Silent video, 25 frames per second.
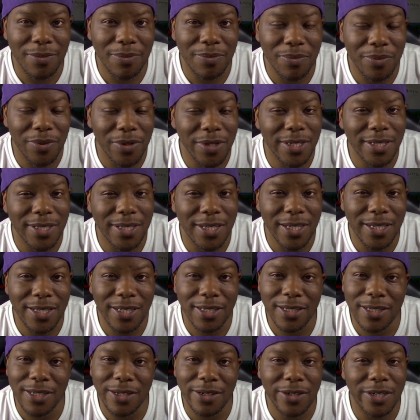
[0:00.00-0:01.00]

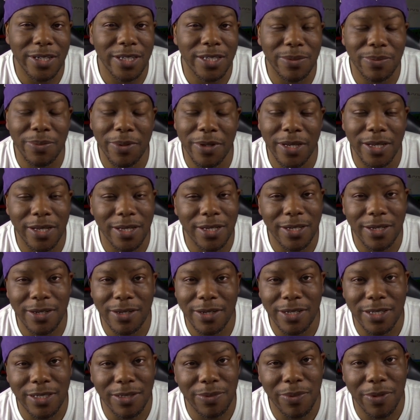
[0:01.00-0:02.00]
preseason don't expect
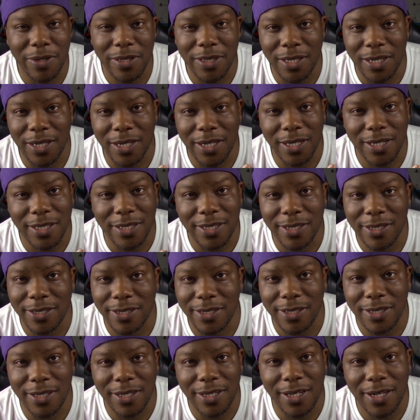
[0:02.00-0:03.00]
don't expect a lot to
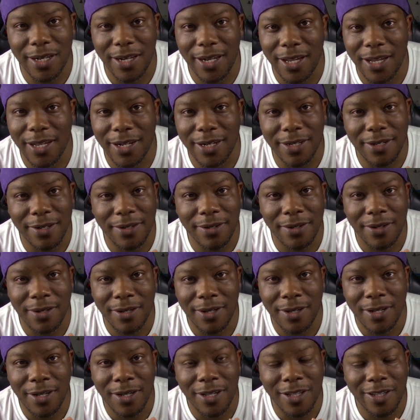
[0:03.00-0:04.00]
see a lot of
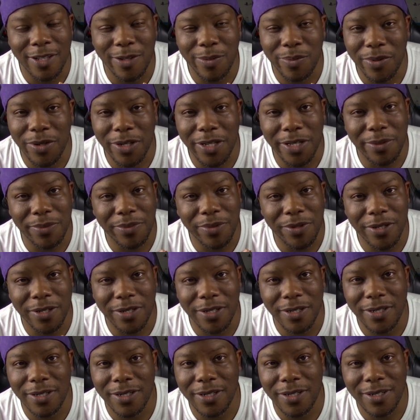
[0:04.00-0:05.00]
the
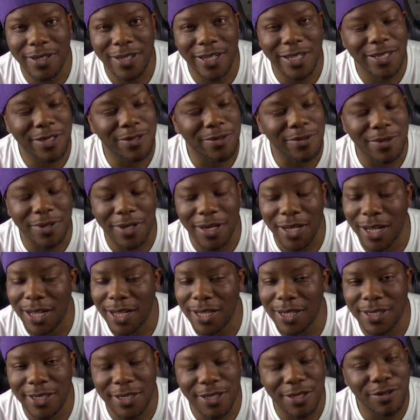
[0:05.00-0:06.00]
playbook. They do not
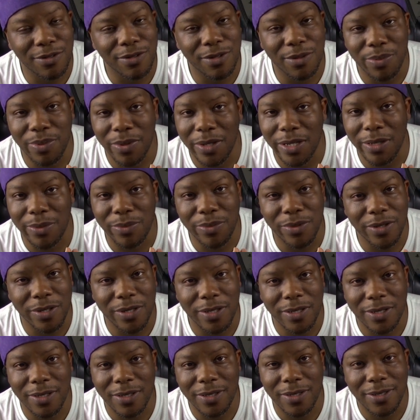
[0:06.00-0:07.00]
show the playbook
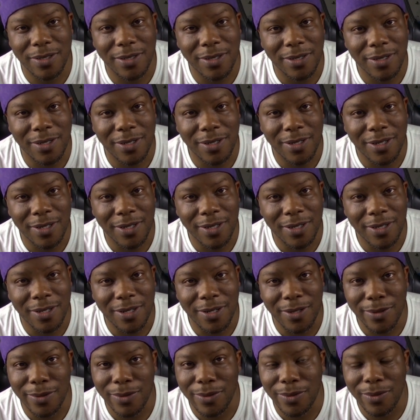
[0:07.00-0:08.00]

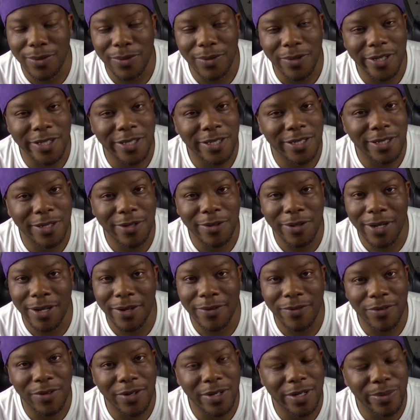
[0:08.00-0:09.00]
whatsoever
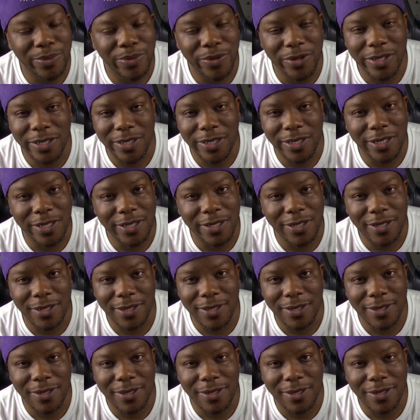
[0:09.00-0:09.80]
in preseason.